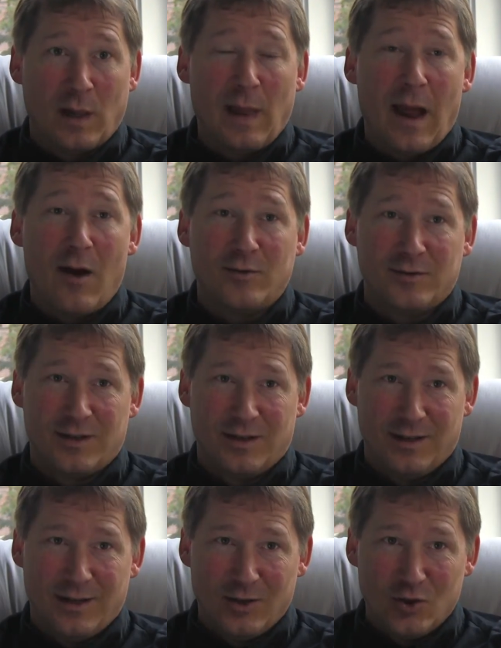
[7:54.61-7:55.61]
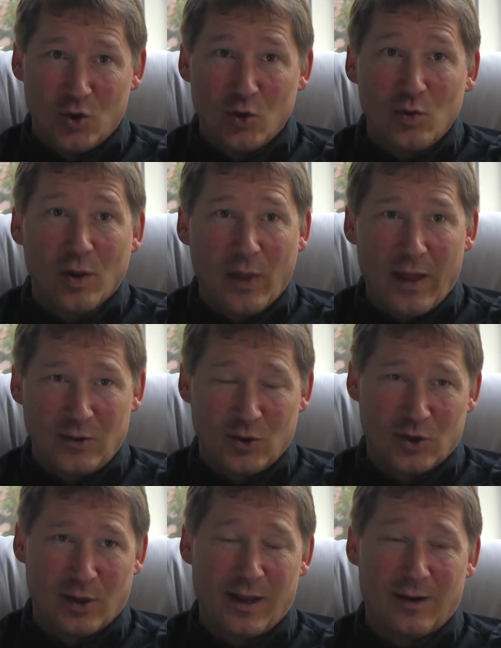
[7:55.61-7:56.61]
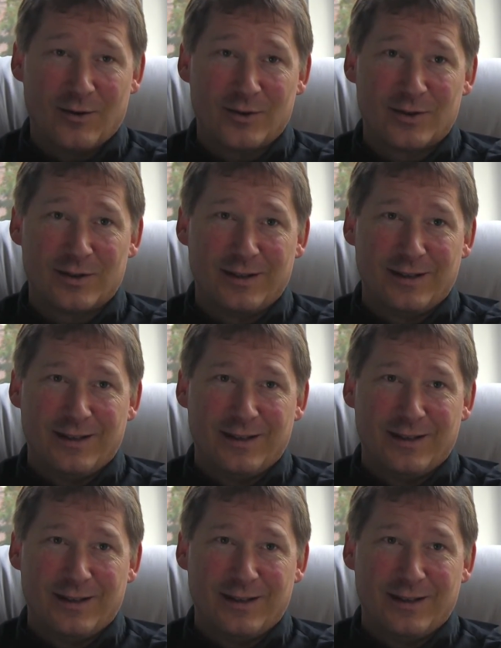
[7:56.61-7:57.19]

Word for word: clout to the legislators.